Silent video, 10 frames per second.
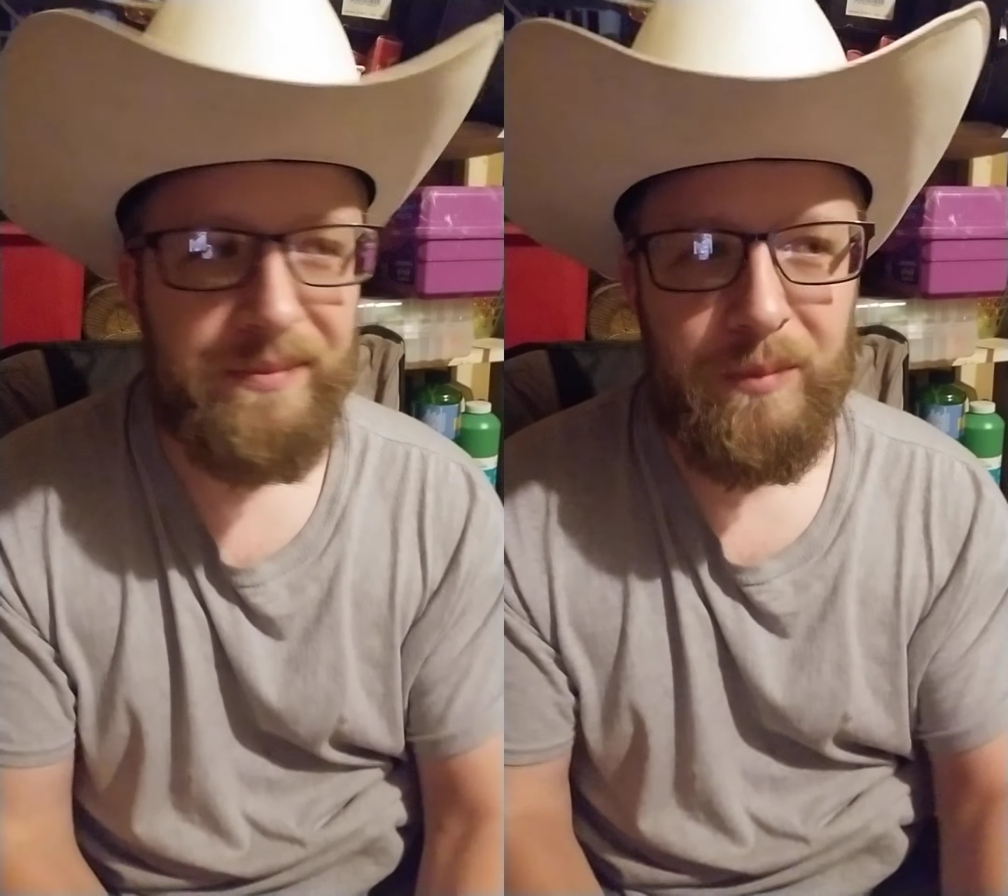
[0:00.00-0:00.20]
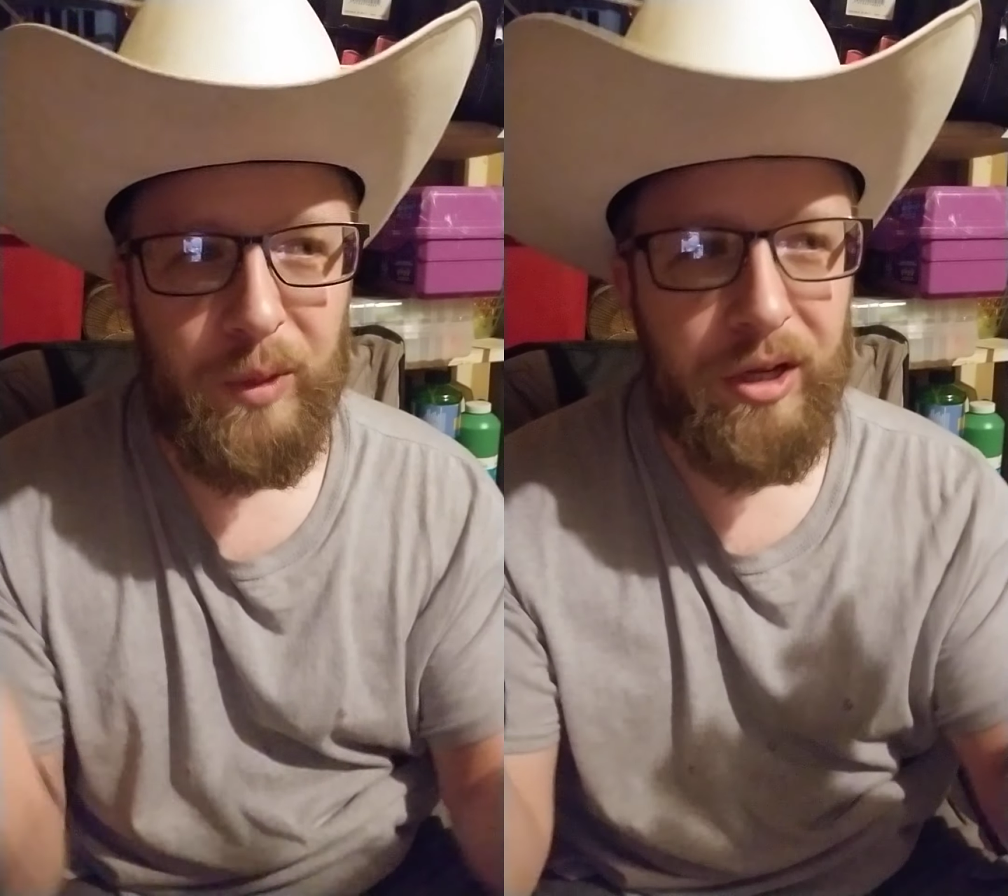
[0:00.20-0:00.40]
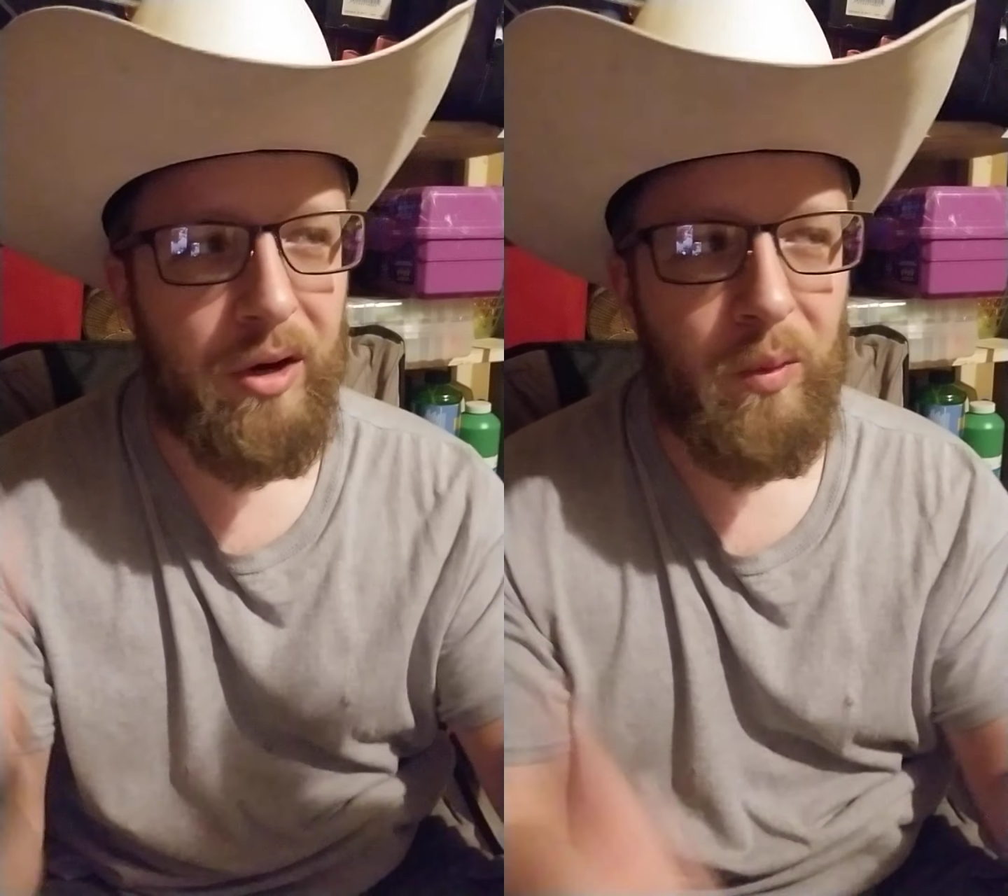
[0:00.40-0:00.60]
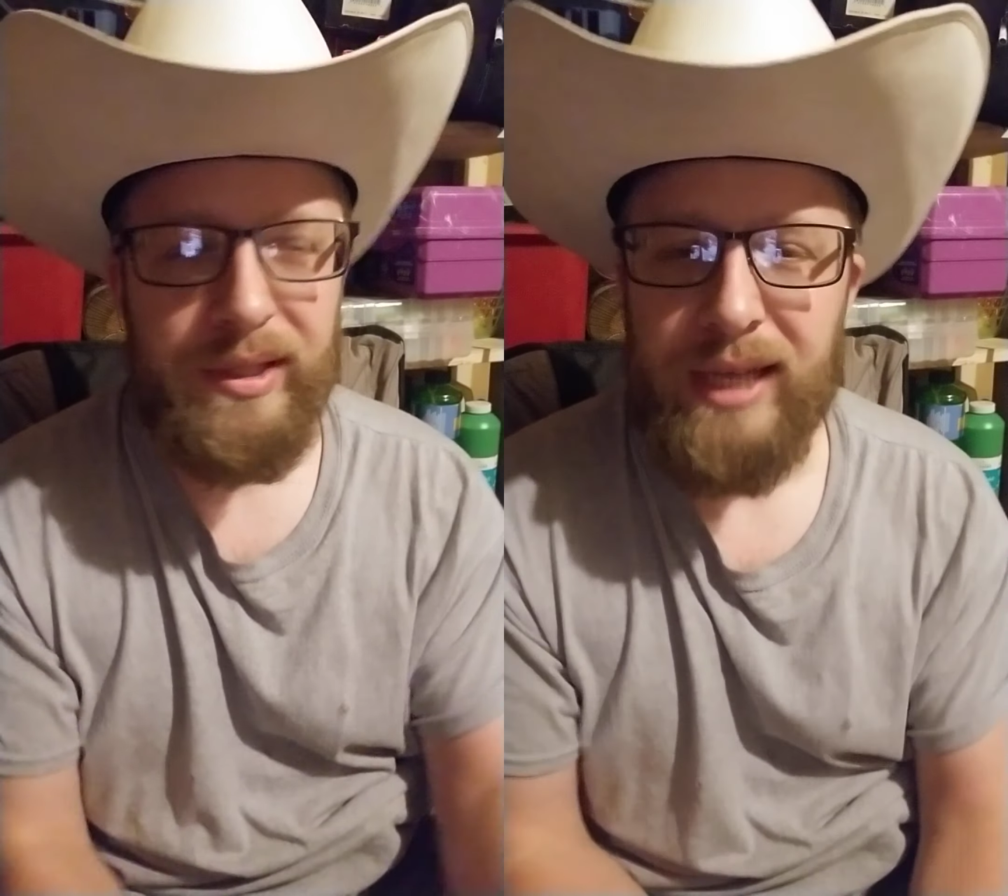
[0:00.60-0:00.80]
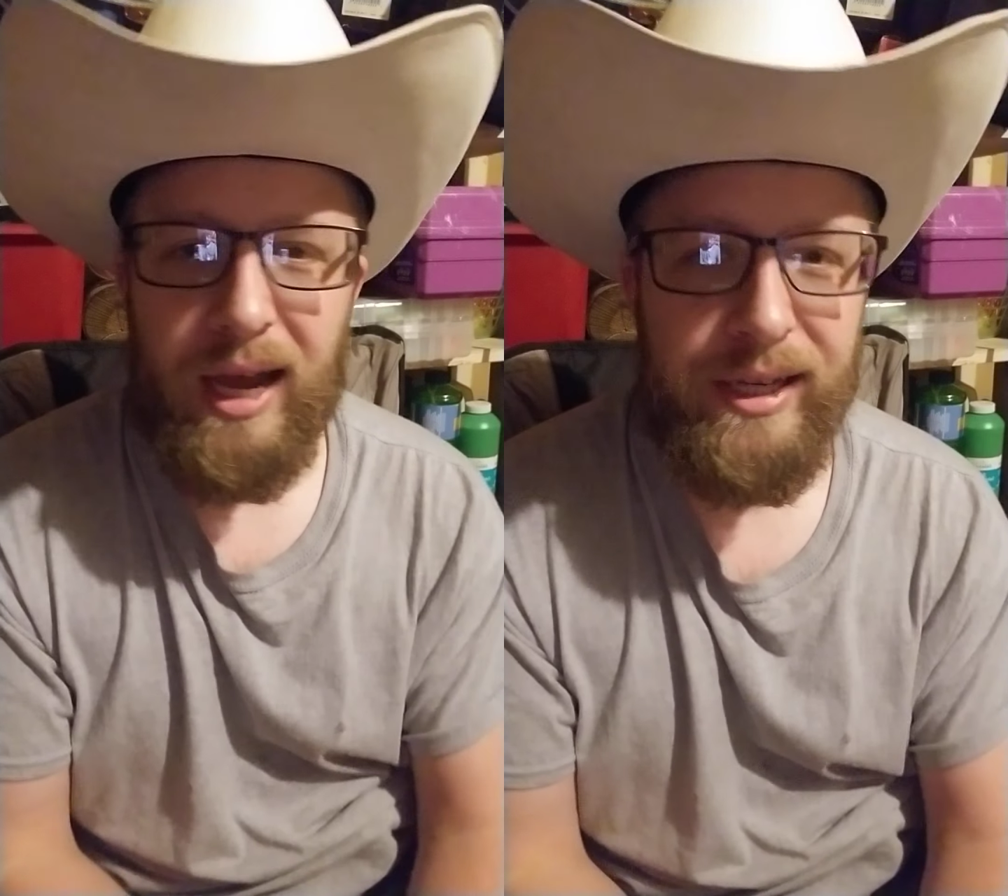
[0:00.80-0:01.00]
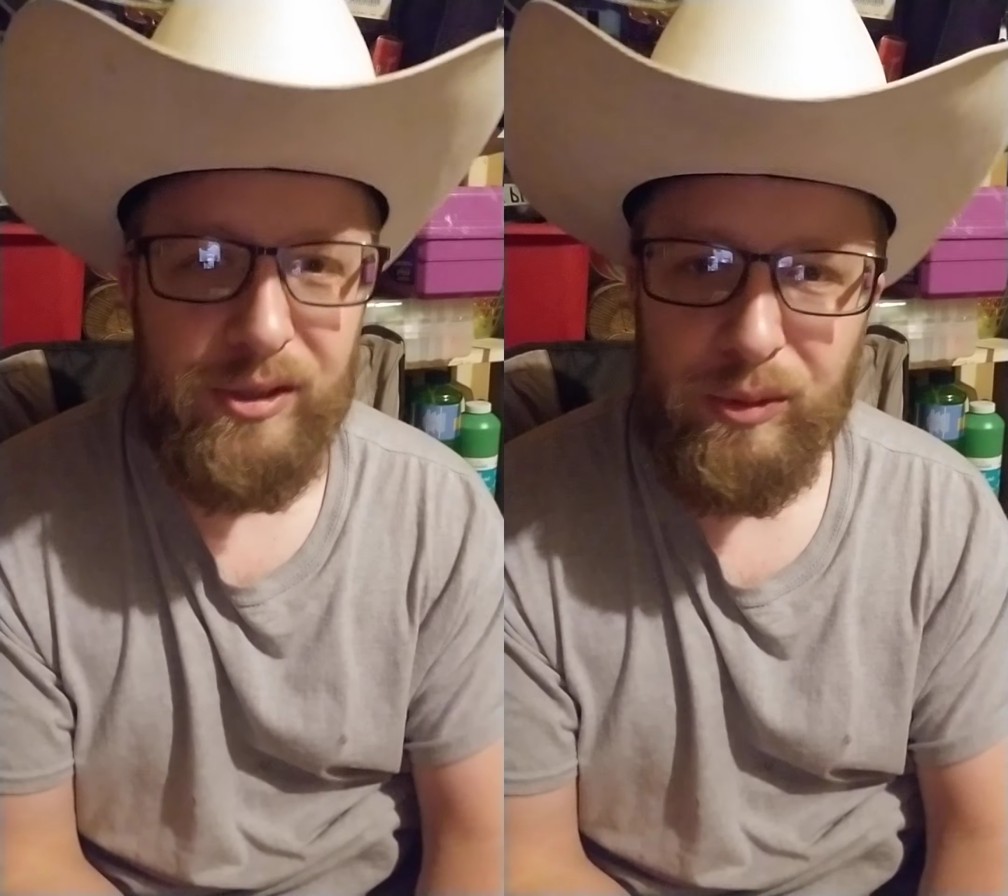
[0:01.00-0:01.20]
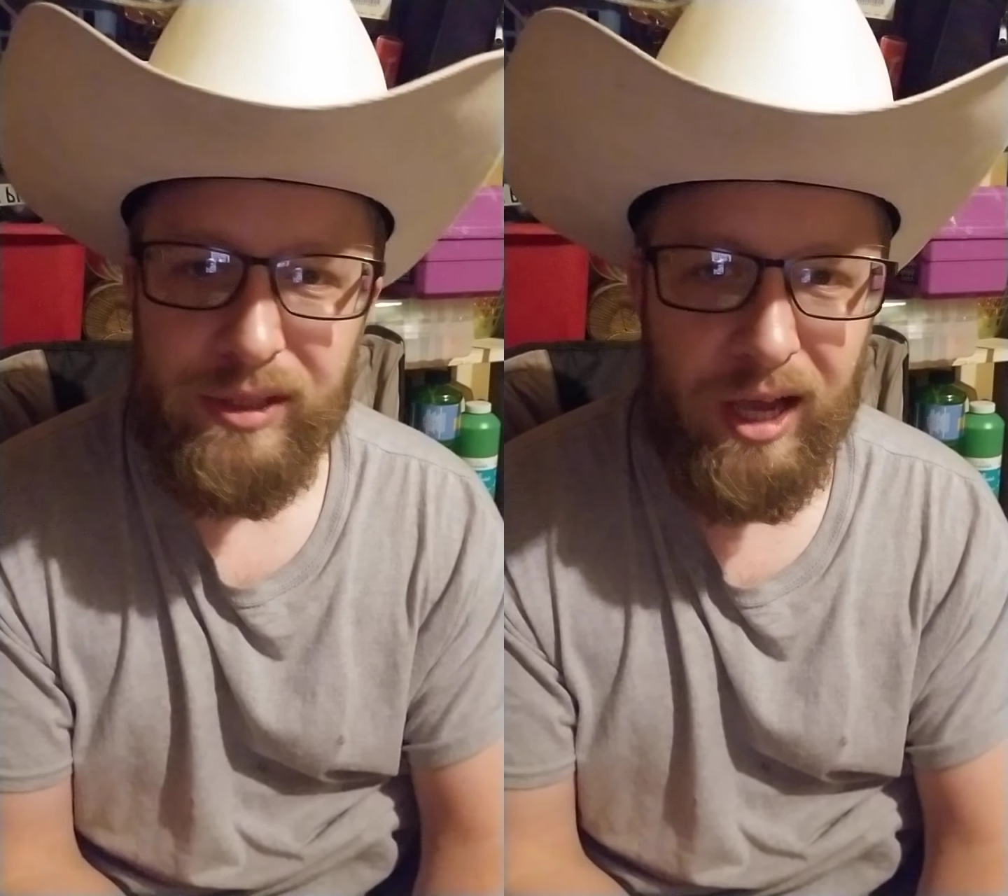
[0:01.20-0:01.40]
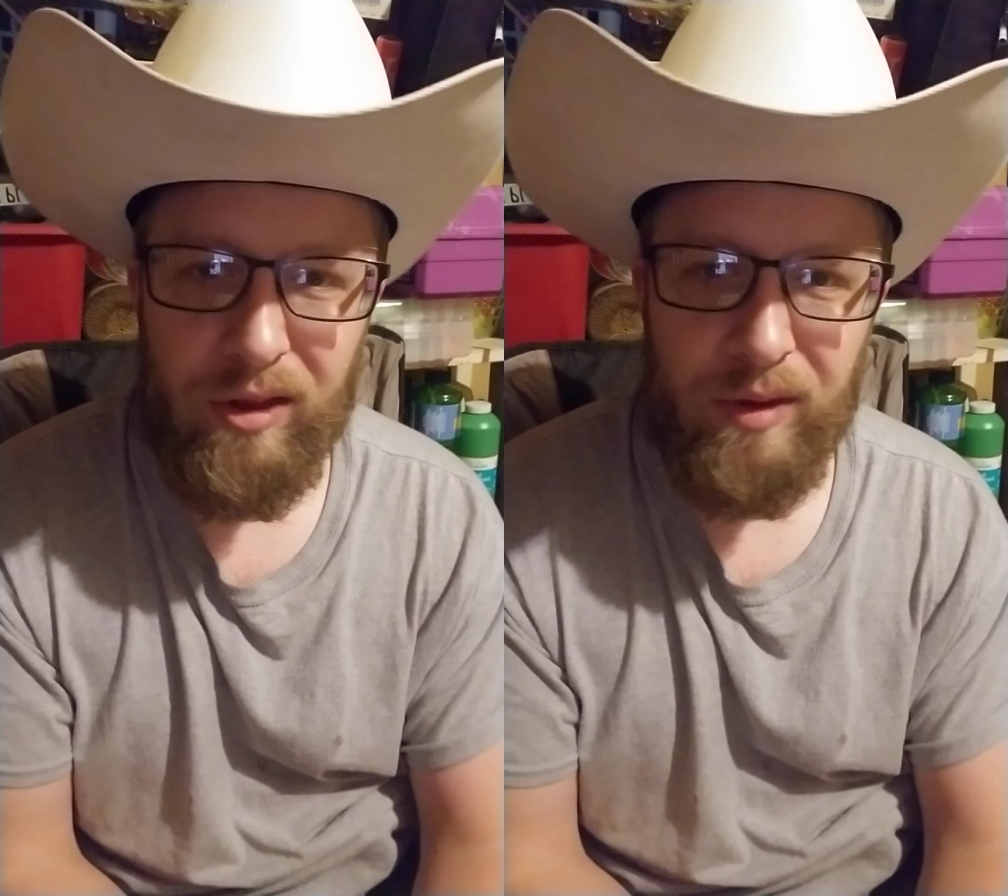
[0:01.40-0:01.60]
We could have went to high school together